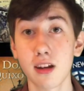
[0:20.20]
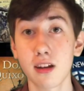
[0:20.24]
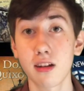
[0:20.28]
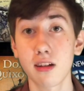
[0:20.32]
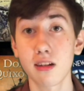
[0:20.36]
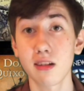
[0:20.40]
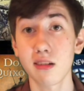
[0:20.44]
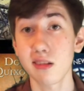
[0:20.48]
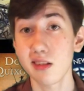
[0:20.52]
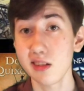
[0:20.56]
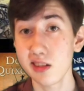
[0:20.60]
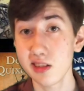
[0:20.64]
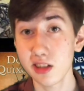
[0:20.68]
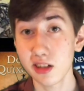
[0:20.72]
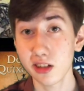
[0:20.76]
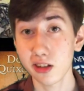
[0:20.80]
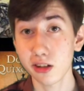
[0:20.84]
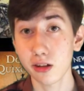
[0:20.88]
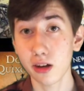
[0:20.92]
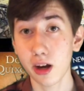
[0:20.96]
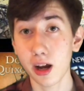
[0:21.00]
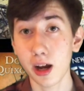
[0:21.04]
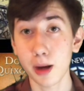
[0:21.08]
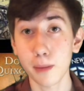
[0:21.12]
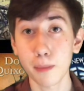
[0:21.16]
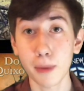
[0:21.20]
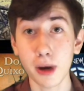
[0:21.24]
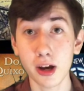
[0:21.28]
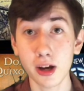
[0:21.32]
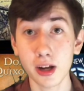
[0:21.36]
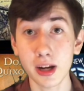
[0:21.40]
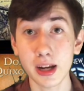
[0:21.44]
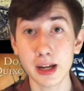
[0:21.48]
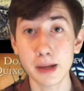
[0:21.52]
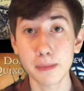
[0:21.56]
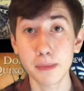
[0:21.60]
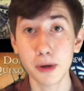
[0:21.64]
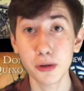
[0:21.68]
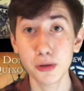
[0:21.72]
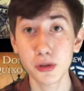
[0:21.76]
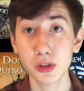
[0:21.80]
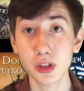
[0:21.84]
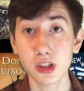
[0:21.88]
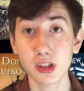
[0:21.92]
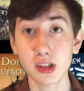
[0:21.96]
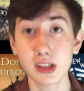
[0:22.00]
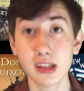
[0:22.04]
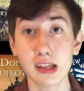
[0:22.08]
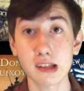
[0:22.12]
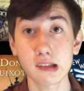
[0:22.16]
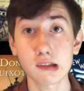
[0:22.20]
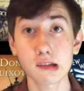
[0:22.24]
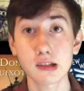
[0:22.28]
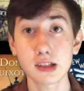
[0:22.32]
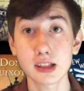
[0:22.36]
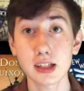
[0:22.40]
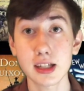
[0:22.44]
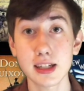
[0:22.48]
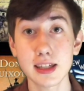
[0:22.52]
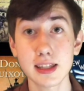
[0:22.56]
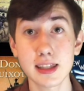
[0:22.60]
This year, I bought a poster that looks like